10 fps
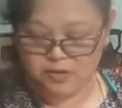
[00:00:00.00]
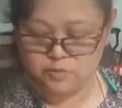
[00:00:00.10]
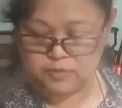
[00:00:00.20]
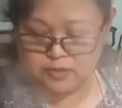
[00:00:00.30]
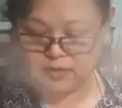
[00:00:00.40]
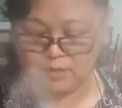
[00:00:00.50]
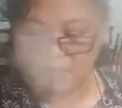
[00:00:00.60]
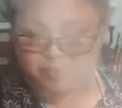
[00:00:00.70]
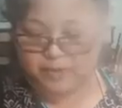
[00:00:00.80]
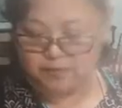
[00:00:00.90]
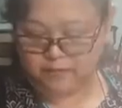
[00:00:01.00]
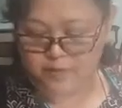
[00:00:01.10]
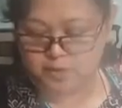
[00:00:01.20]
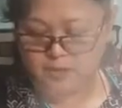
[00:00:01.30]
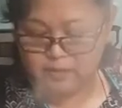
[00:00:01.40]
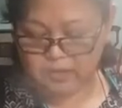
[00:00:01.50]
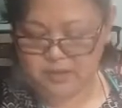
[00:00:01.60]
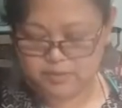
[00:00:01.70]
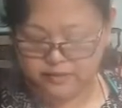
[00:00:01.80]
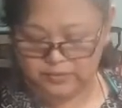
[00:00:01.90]
to drizzle a little bit of oil on
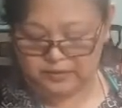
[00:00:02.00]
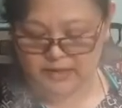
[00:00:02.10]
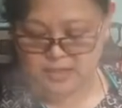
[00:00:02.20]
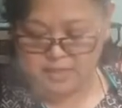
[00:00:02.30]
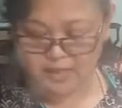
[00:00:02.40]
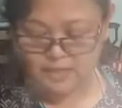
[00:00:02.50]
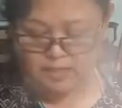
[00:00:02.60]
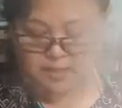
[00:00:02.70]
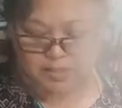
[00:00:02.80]
the other side.